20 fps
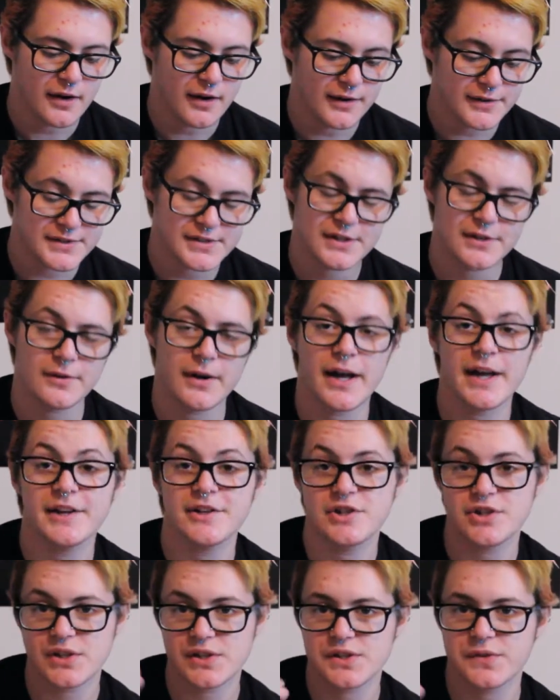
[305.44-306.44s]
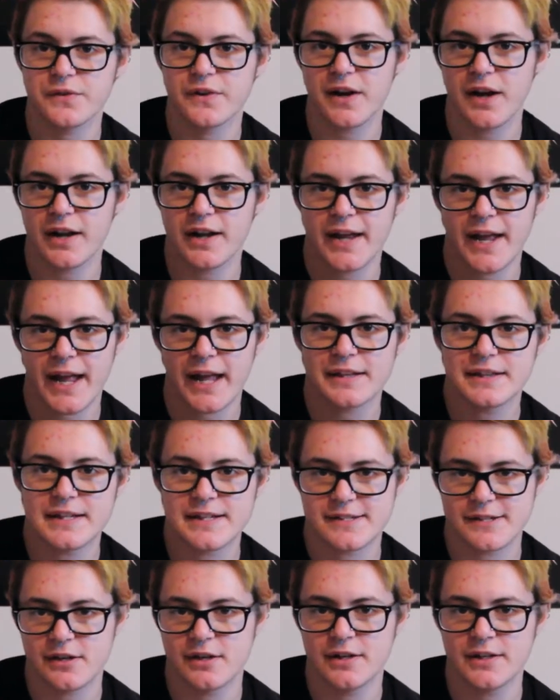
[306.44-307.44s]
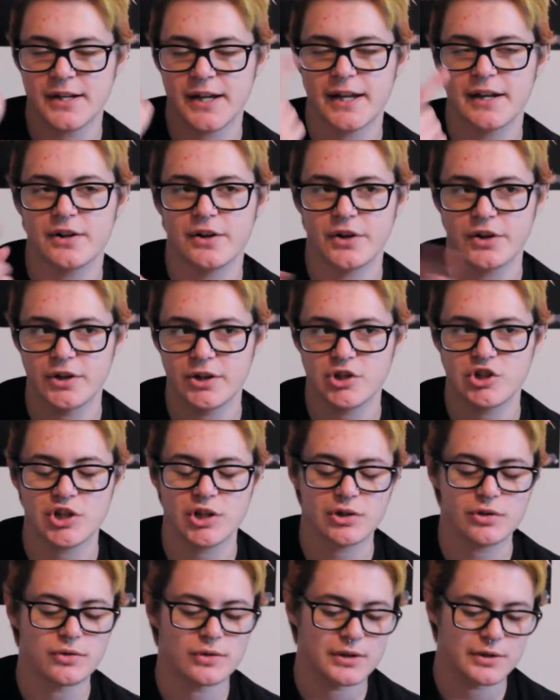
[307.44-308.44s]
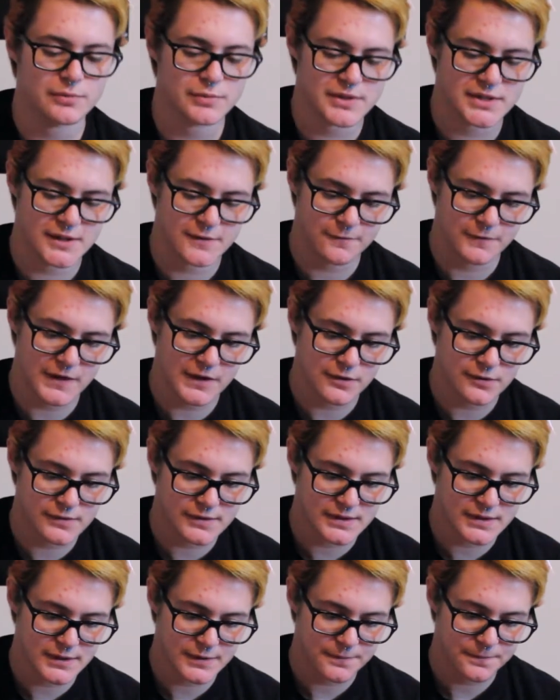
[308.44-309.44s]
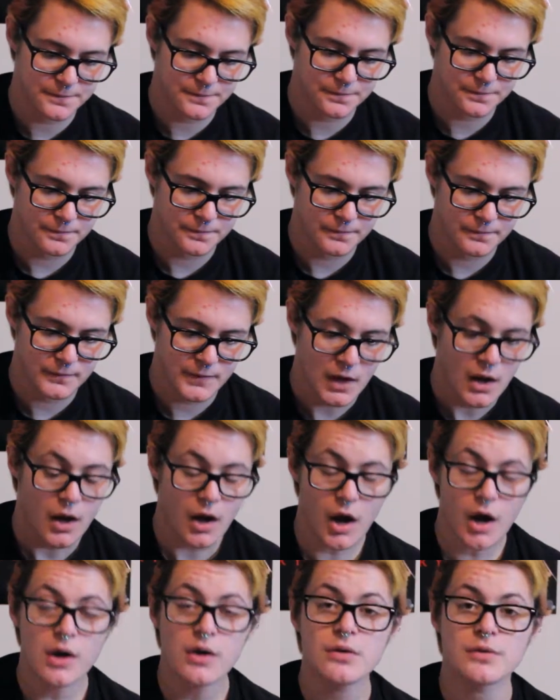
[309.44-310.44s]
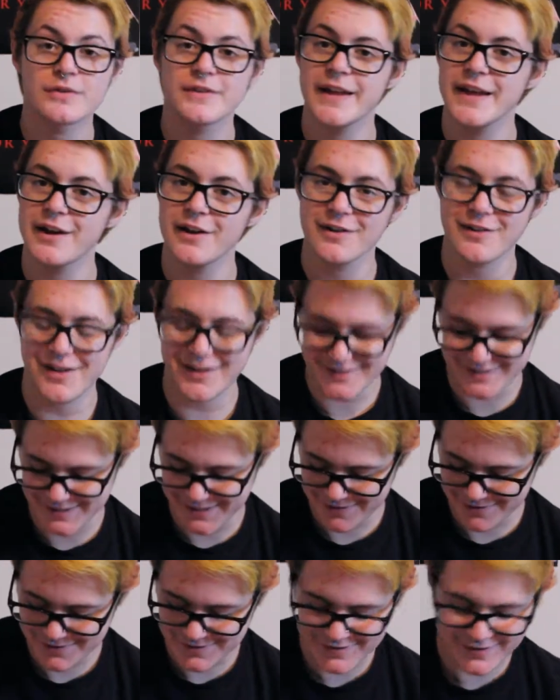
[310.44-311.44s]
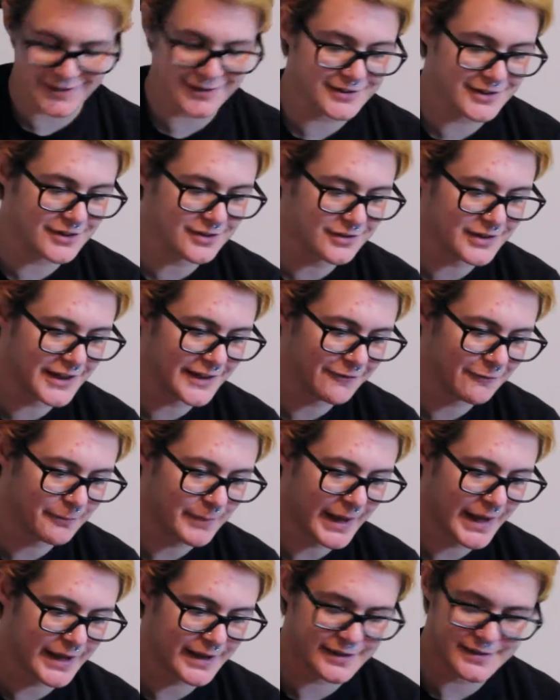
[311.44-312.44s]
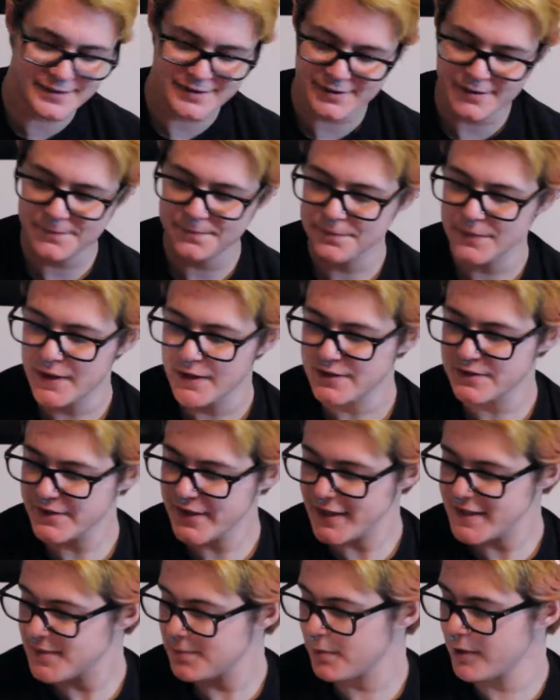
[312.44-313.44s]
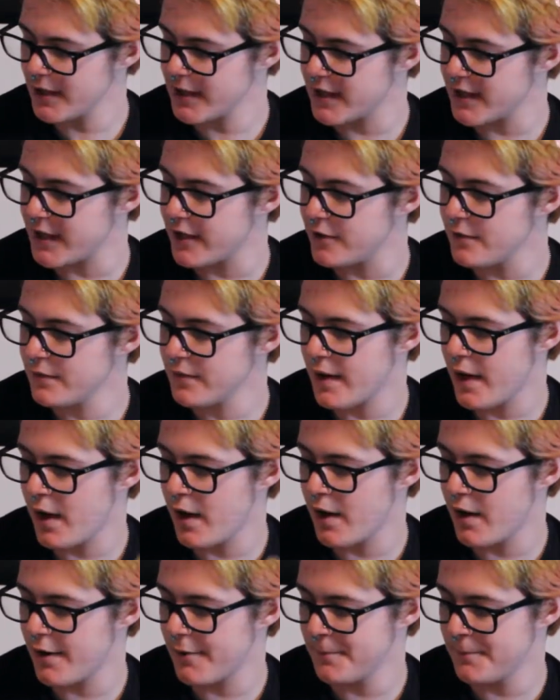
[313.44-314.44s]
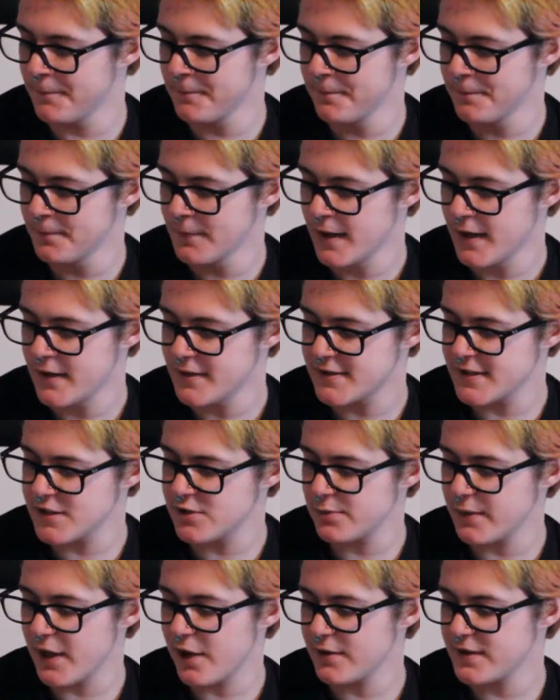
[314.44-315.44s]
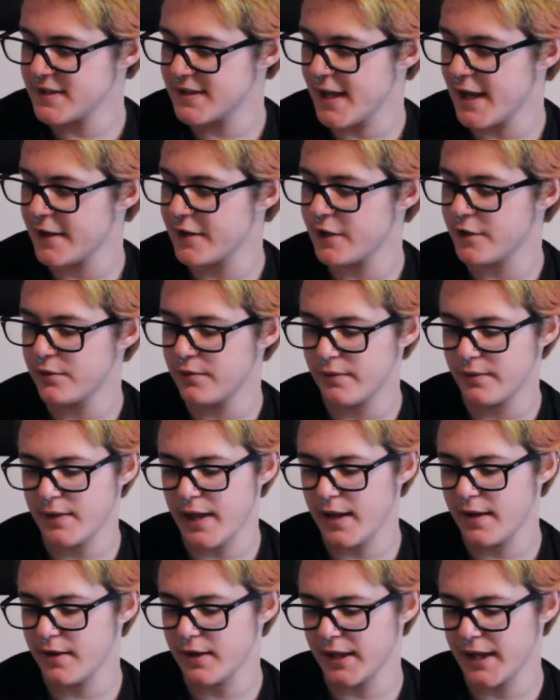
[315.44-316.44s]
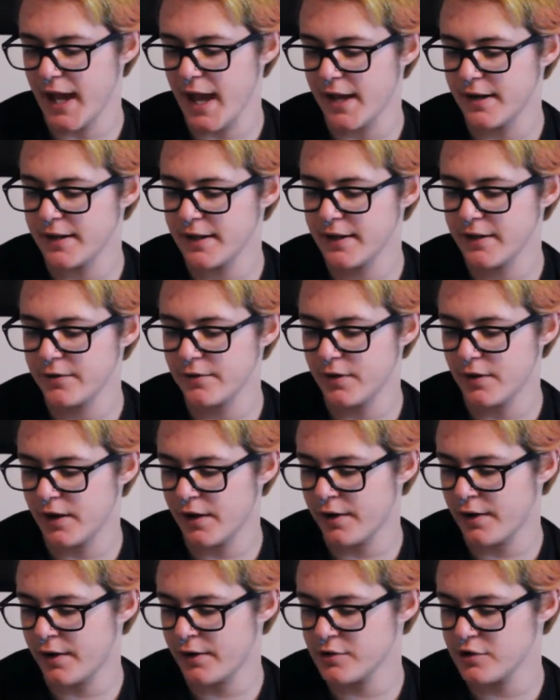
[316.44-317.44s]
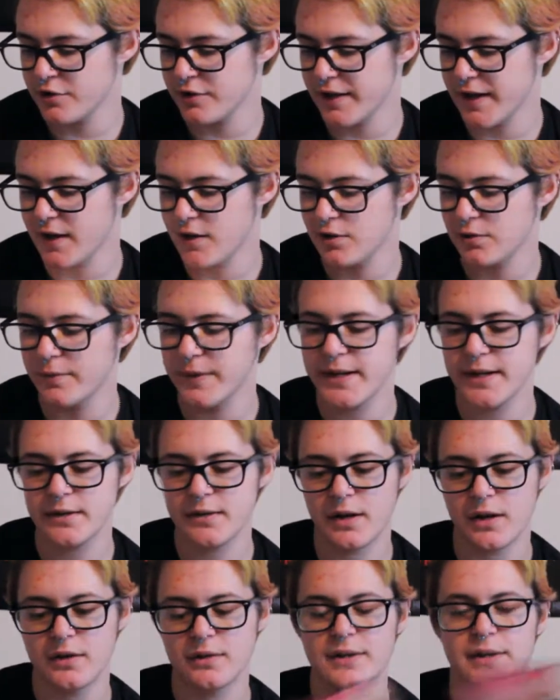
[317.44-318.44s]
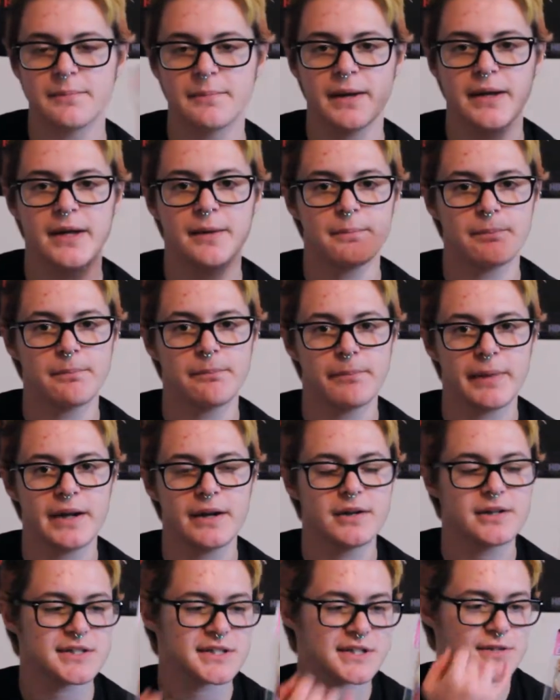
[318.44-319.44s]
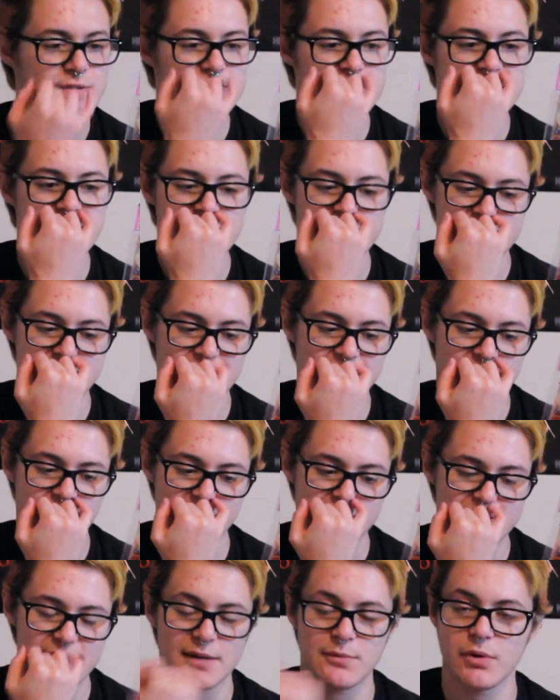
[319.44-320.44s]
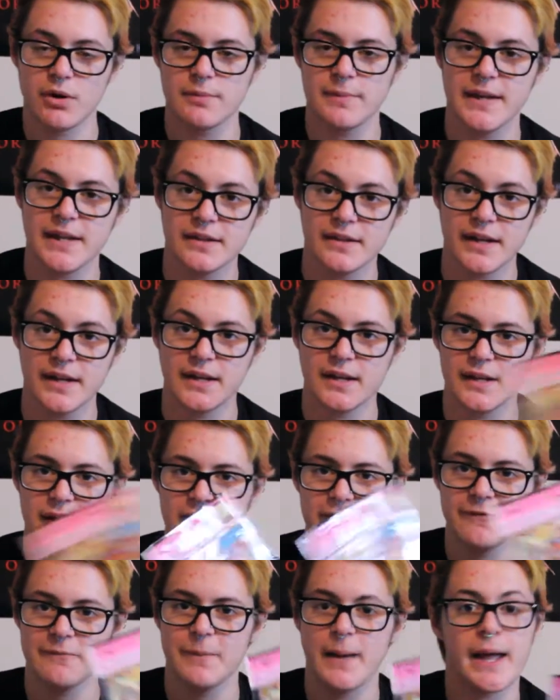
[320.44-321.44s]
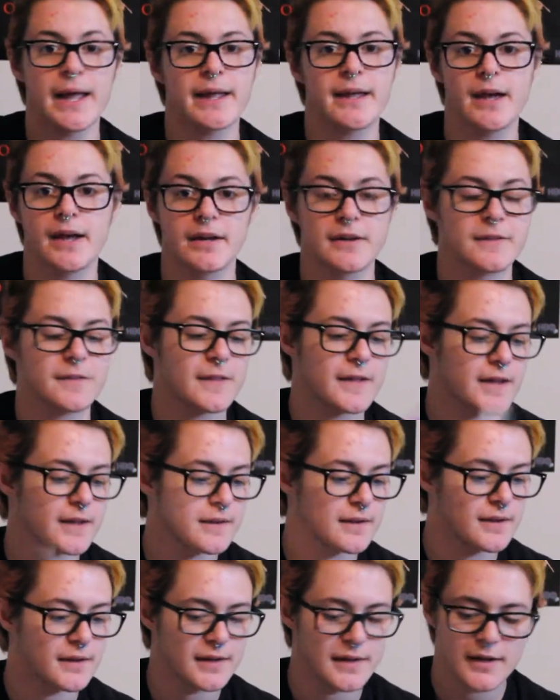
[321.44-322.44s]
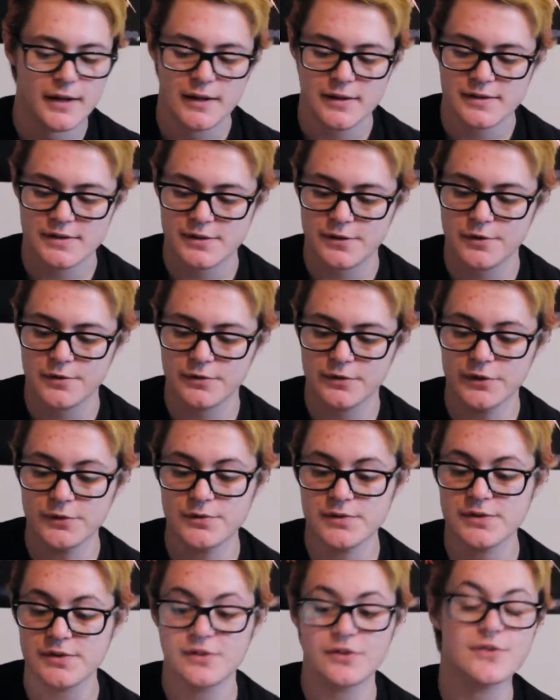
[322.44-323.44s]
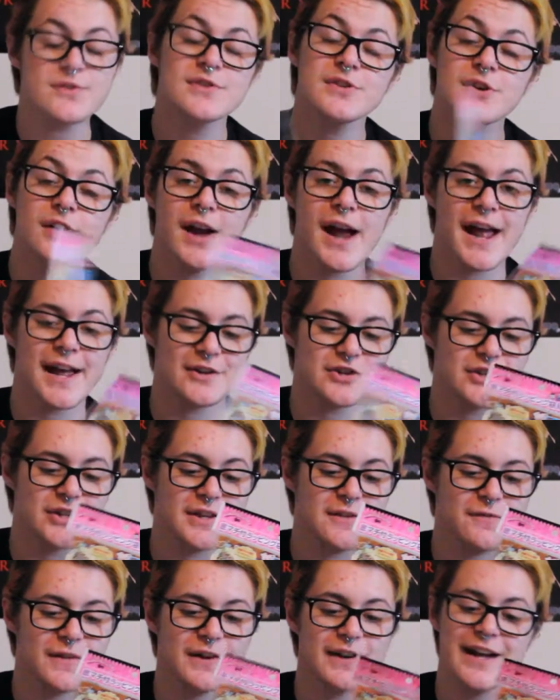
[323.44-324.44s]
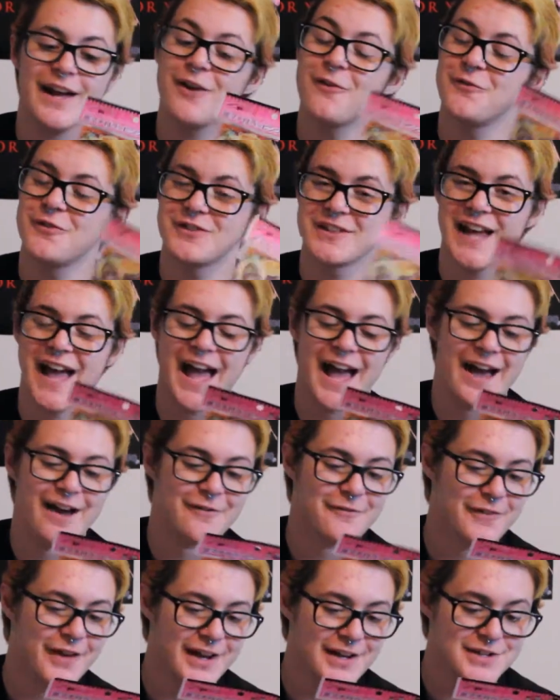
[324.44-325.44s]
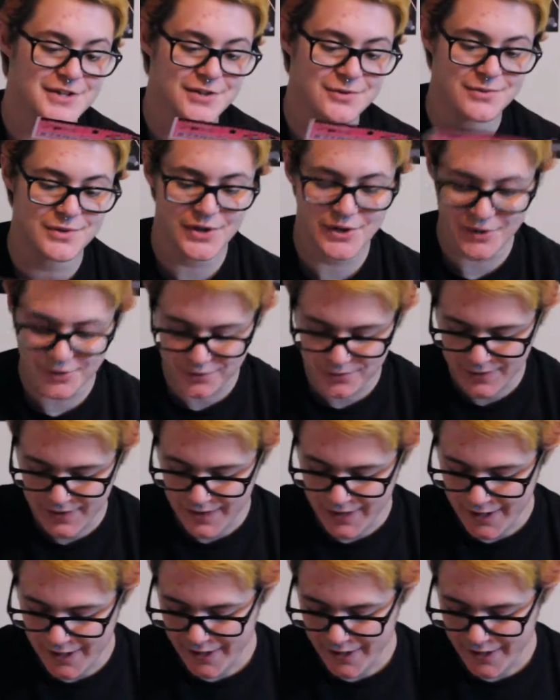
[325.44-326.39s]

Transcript: Also, I just forgot I had these on and heard a jingle and was confused. Oh, they are not stickers, they are little gift bags. So that's pretty cute. Um, since we always hand out candy uh, during Halloween, I'll let my parents use these in case they want to make like a gift bag kind of thing. So those, those are actually very helpful to have. I don't know